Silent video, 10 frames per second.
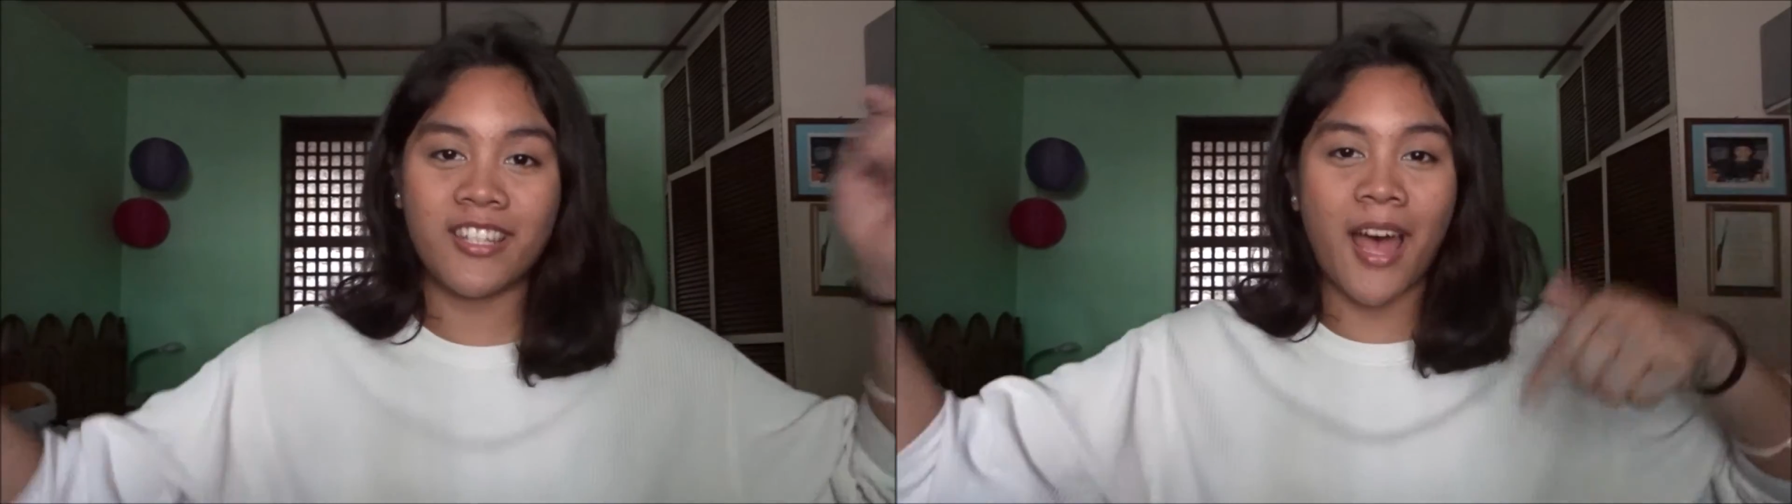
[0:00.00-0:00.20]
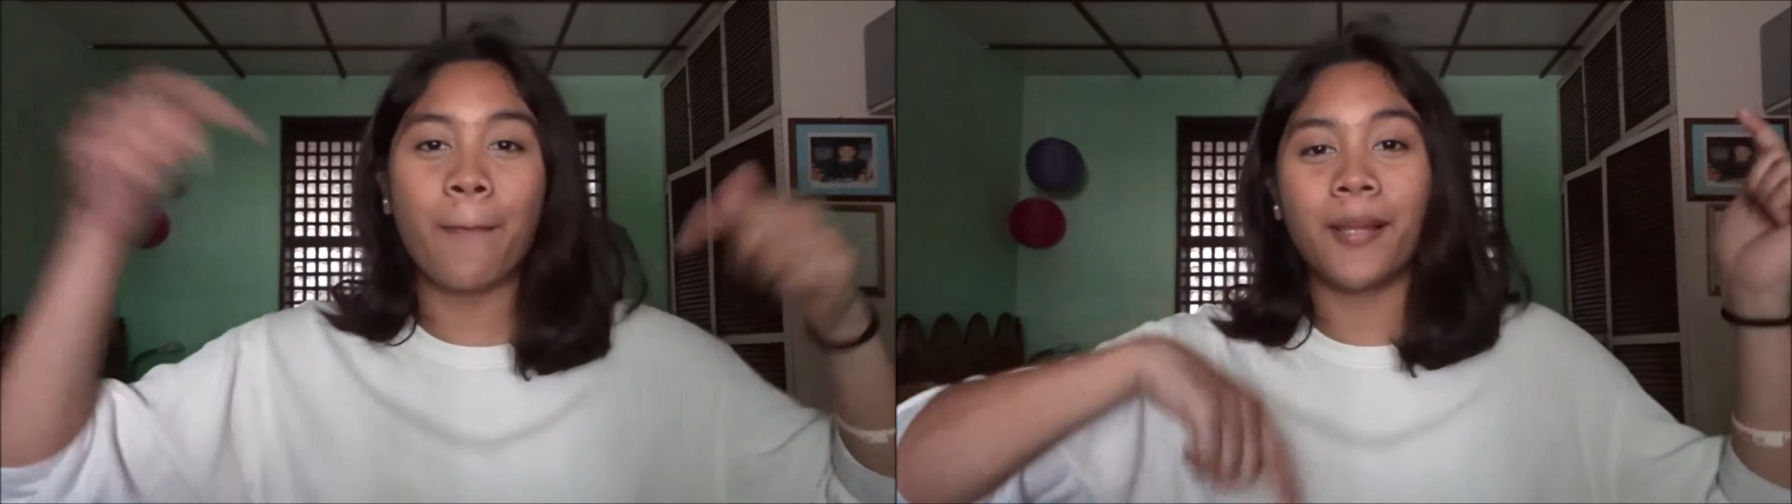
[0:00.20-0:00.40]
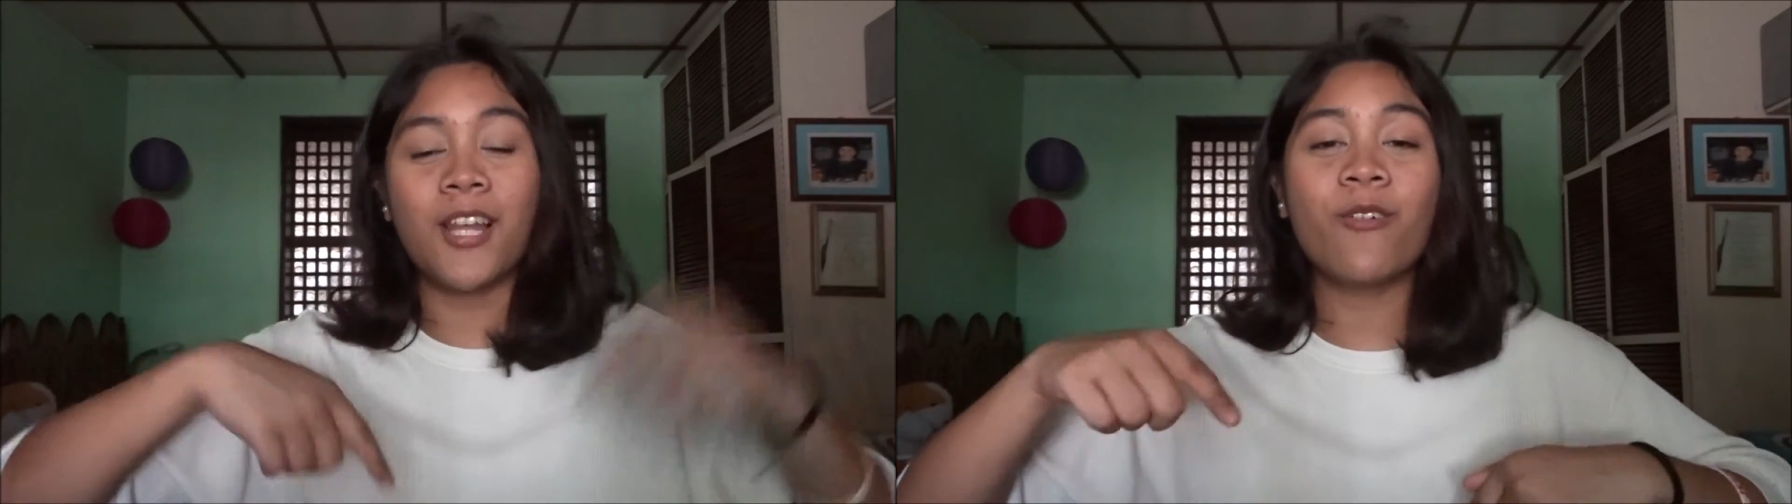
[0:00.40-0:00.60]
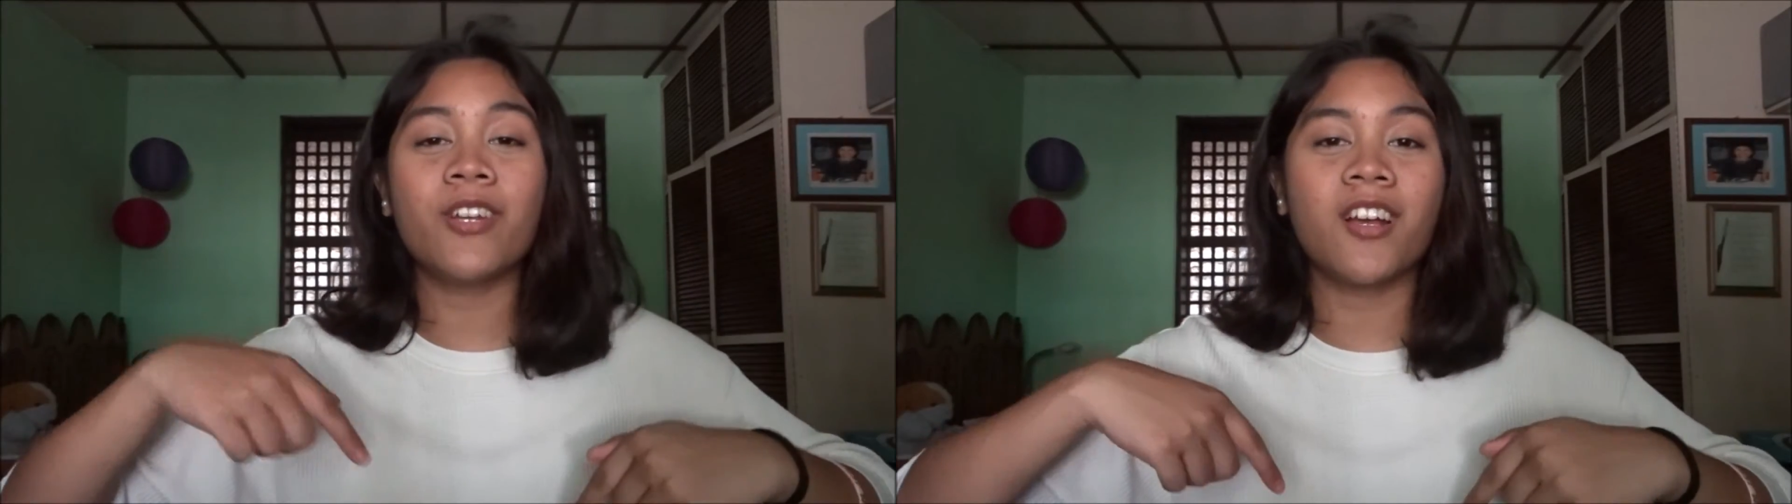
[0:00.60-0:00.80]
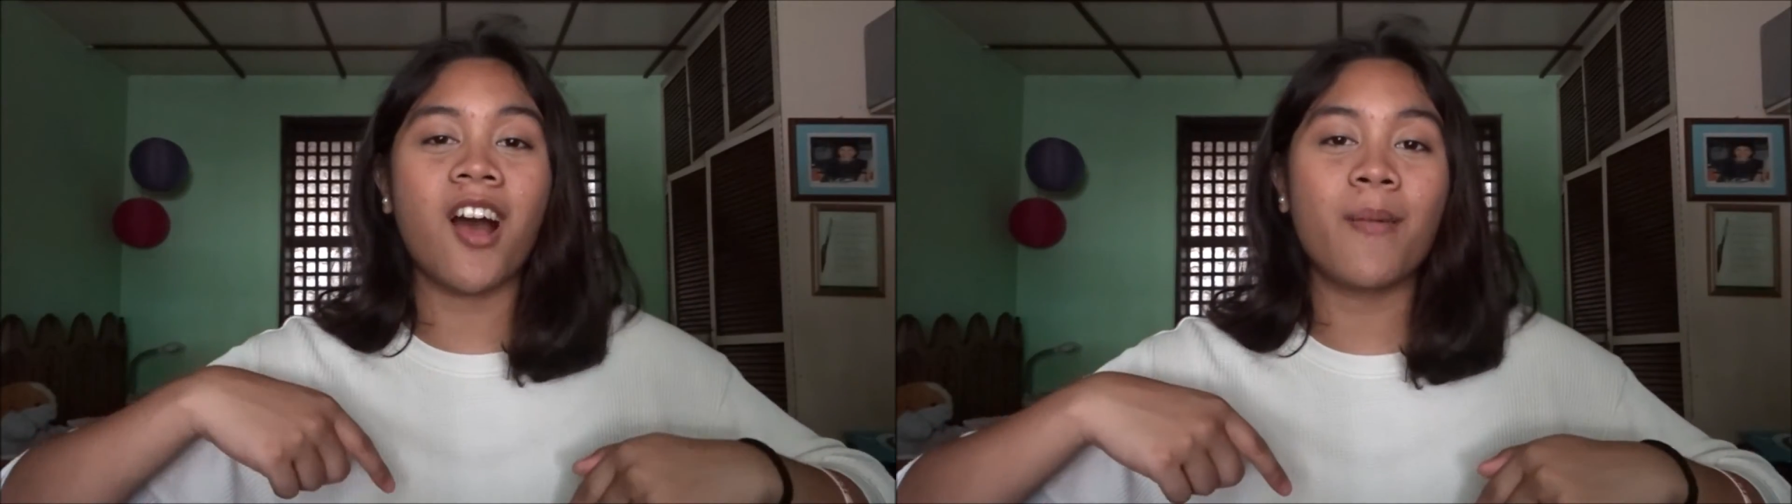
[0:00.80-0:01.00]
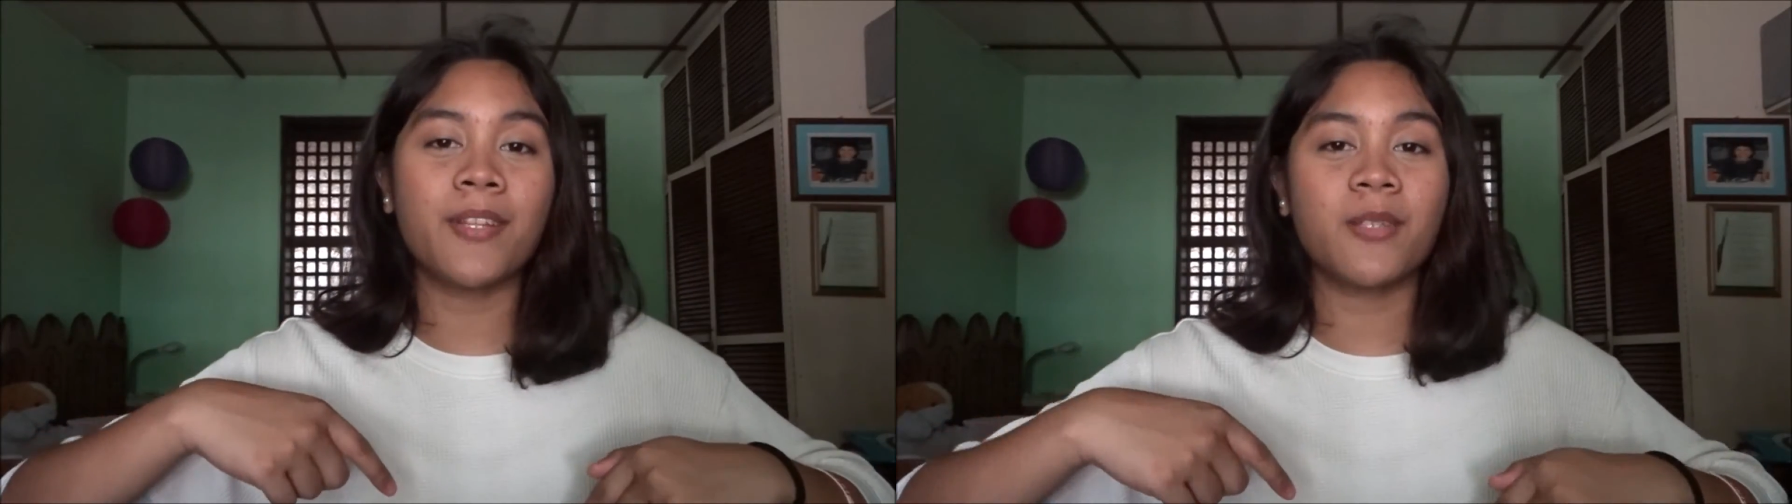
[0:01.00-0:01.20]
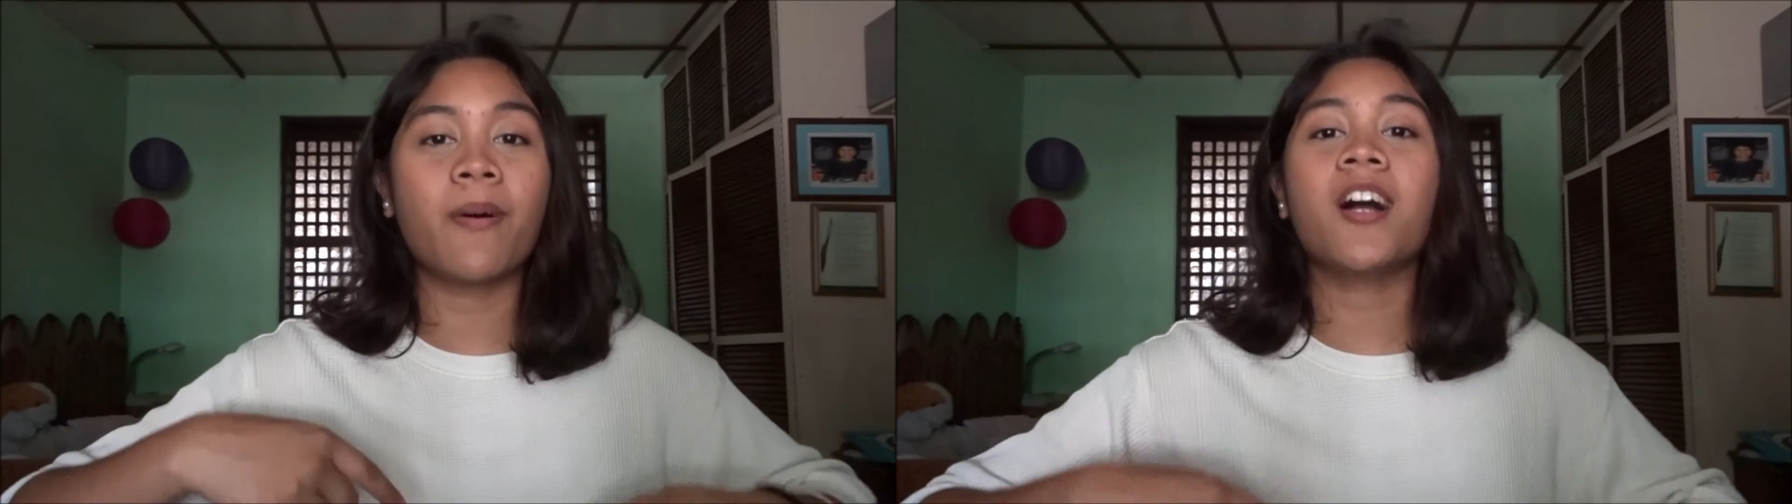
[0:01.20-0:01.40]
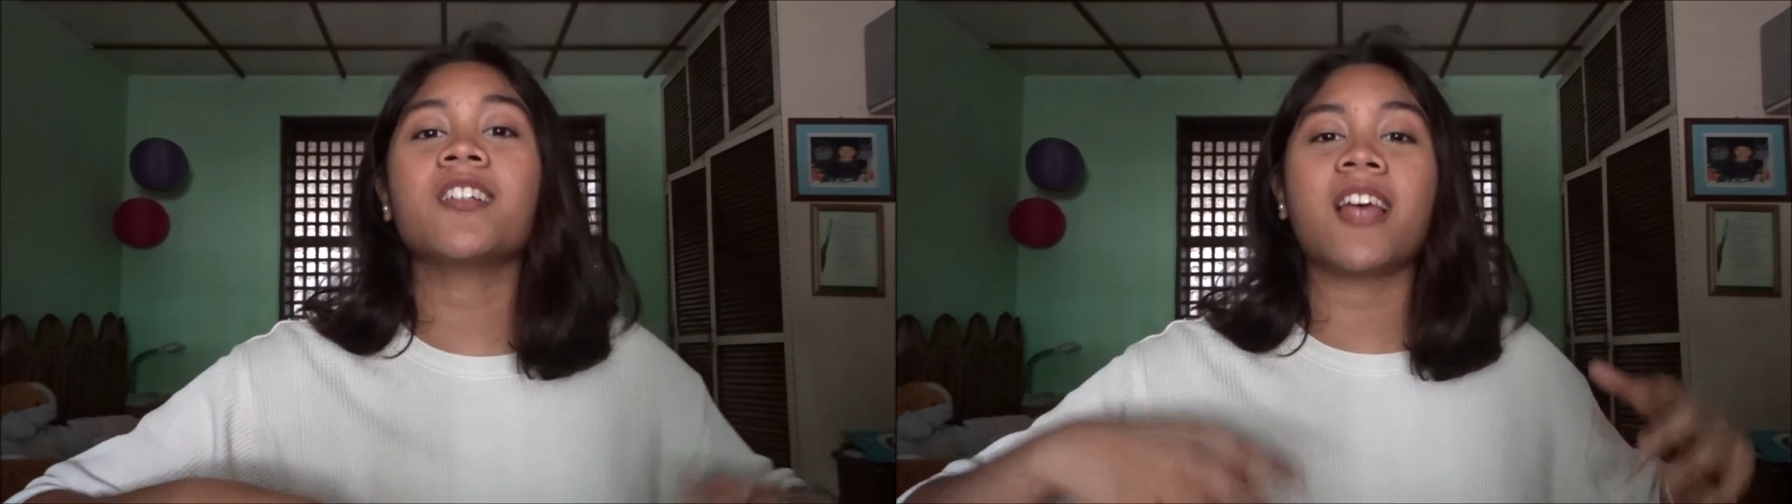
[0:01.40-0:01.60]
down below in the comments
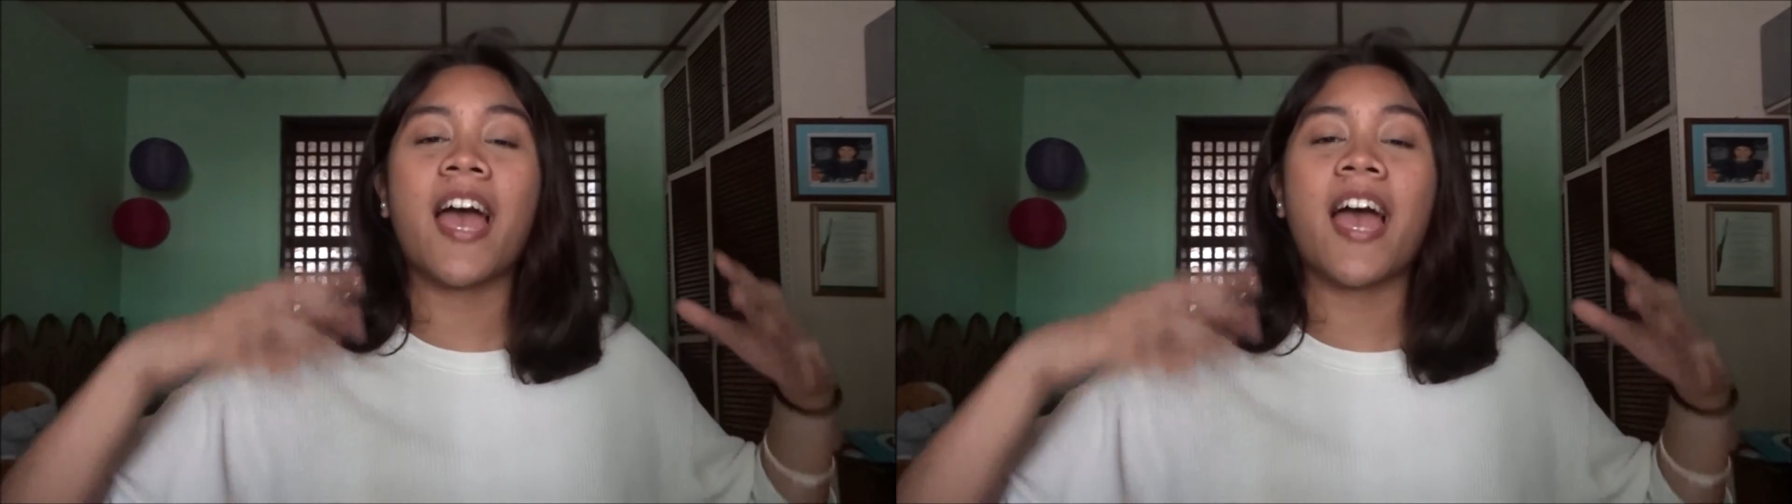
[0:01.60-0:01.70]
box.